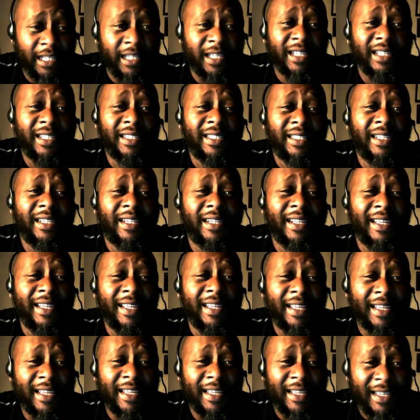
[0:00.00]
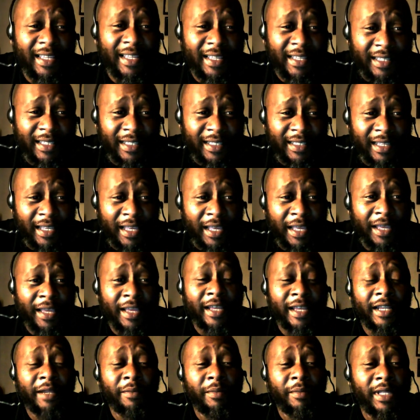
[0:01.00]
Yes, it is.
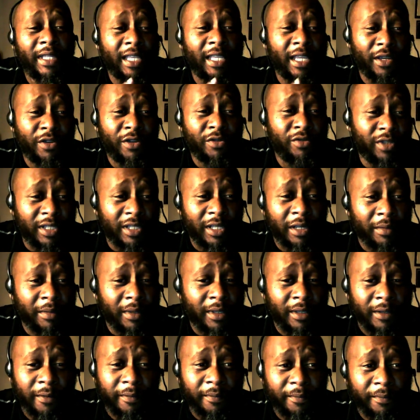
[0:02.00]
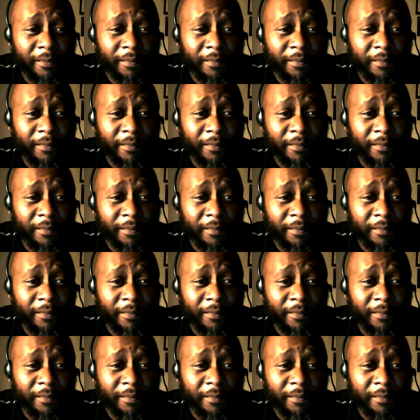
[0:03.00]
Let me tell you something.